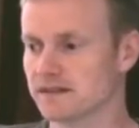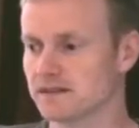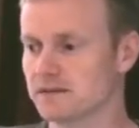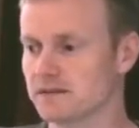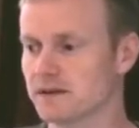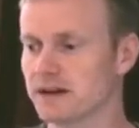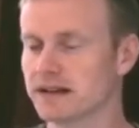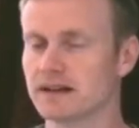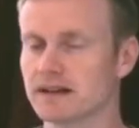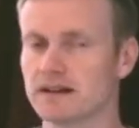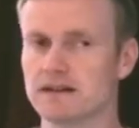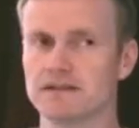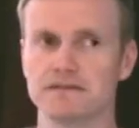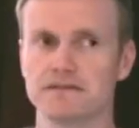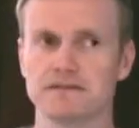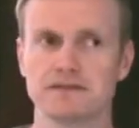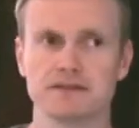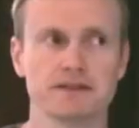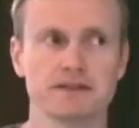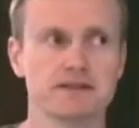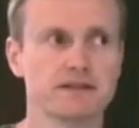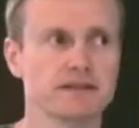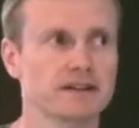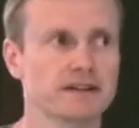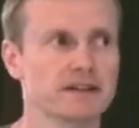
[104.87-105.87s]
quick
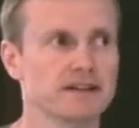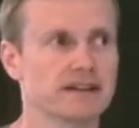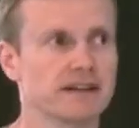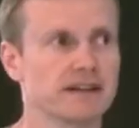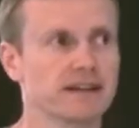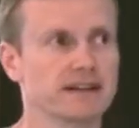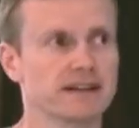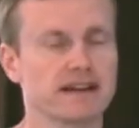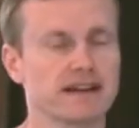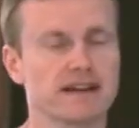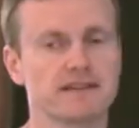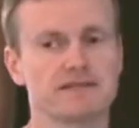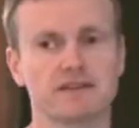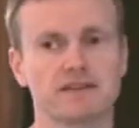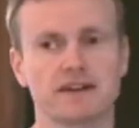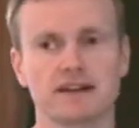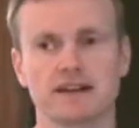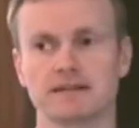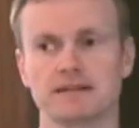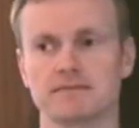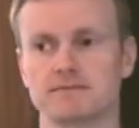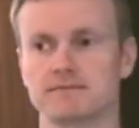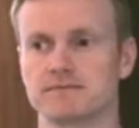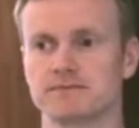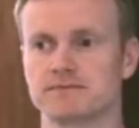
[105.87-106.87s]
overview, if I
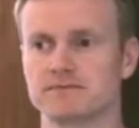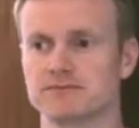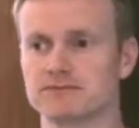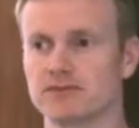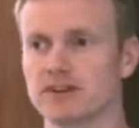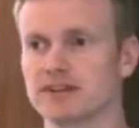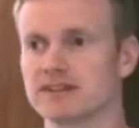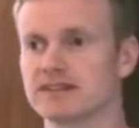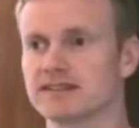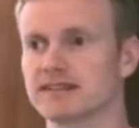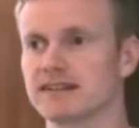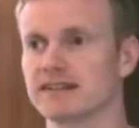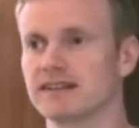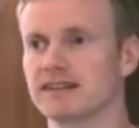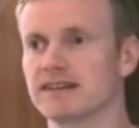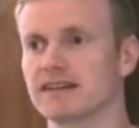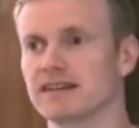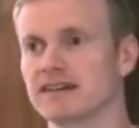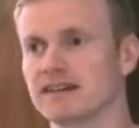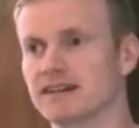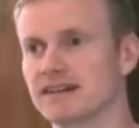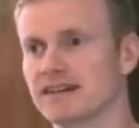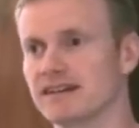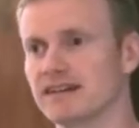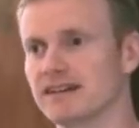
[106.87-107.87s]
am writing
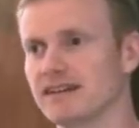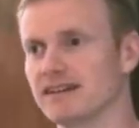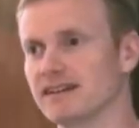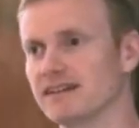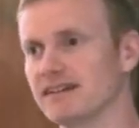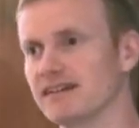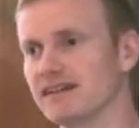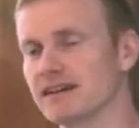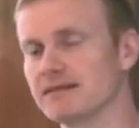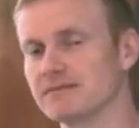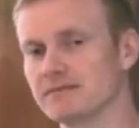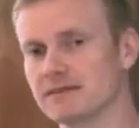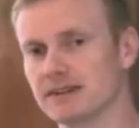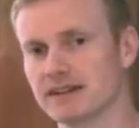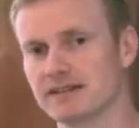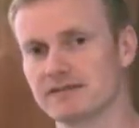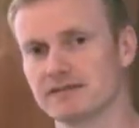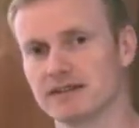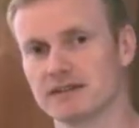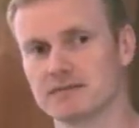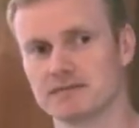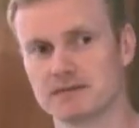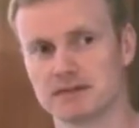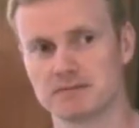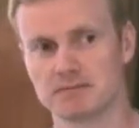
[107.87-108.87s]
a library,
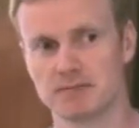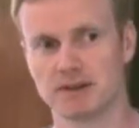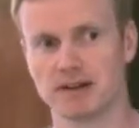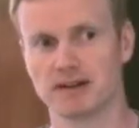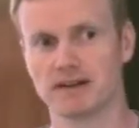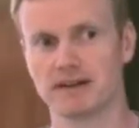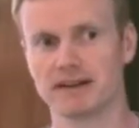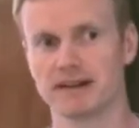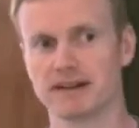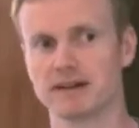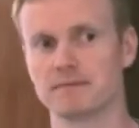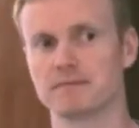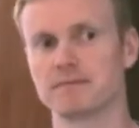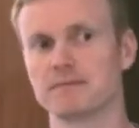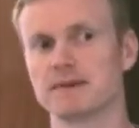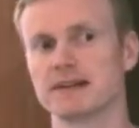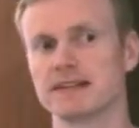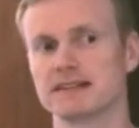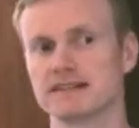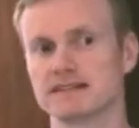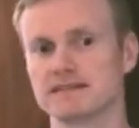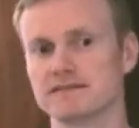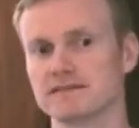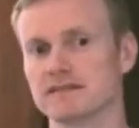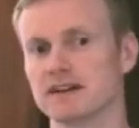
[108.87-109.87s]
if I'm supplying a
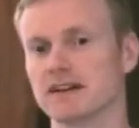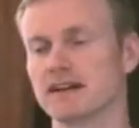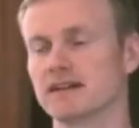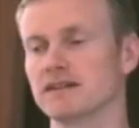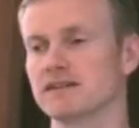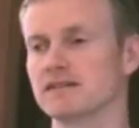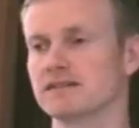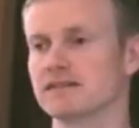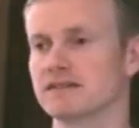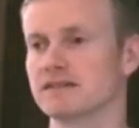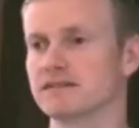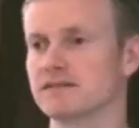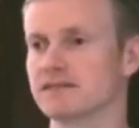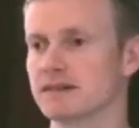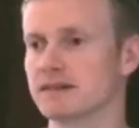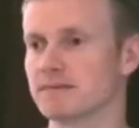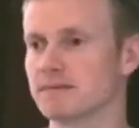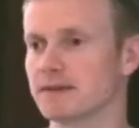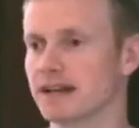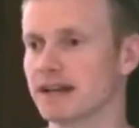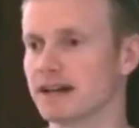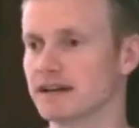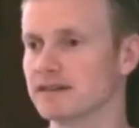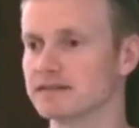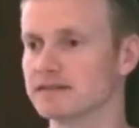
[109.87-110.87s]
piece of code to
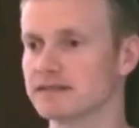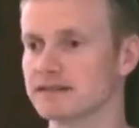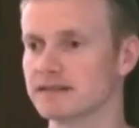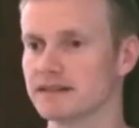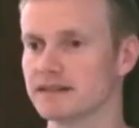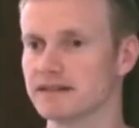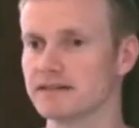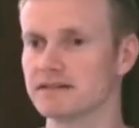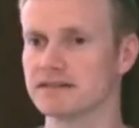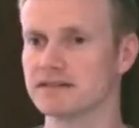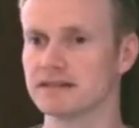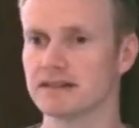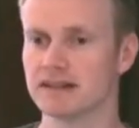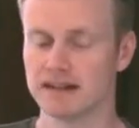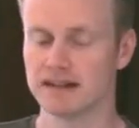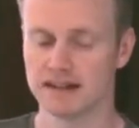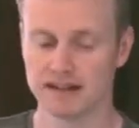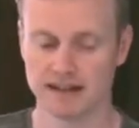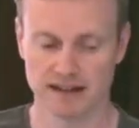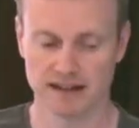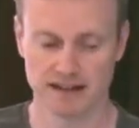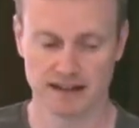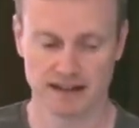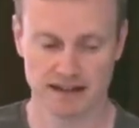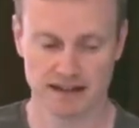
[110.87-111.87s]
somebody else to use,
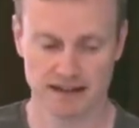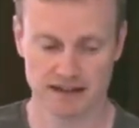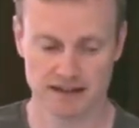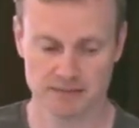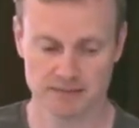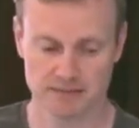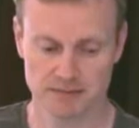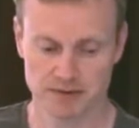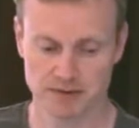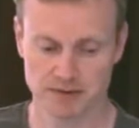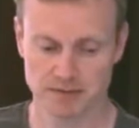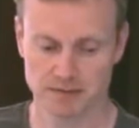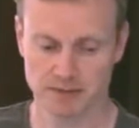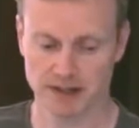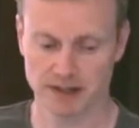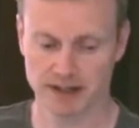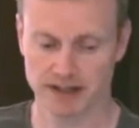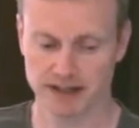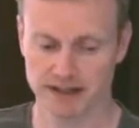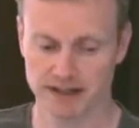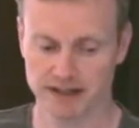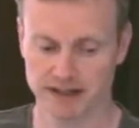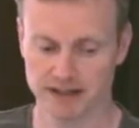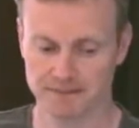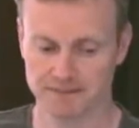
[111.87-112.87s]
I can put
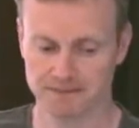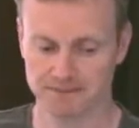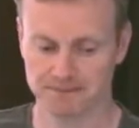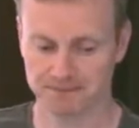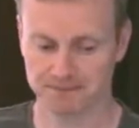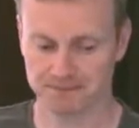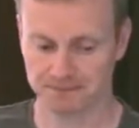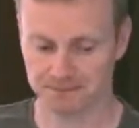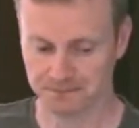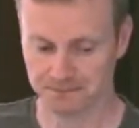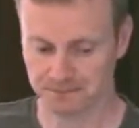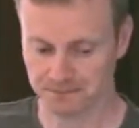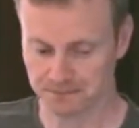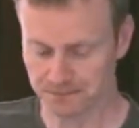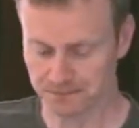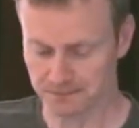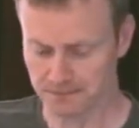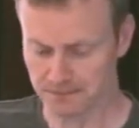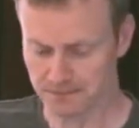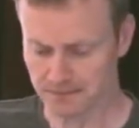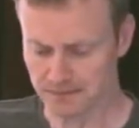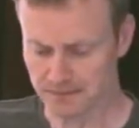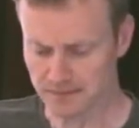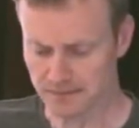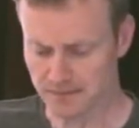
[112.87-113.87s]
my,
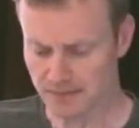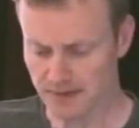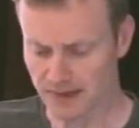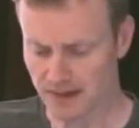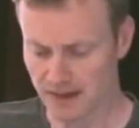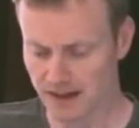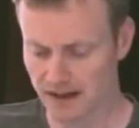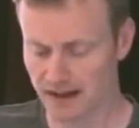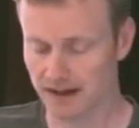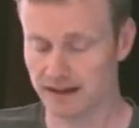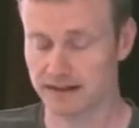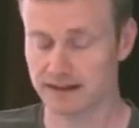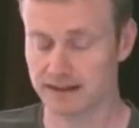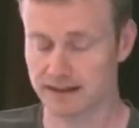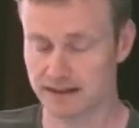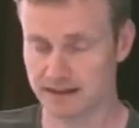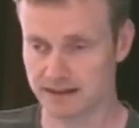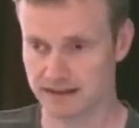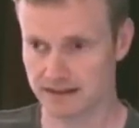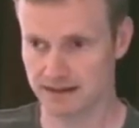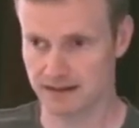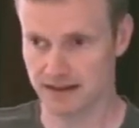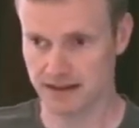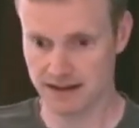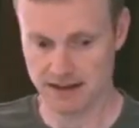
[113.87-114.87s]
I can
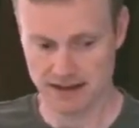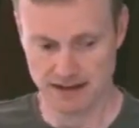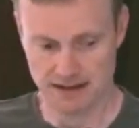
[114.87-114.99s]
just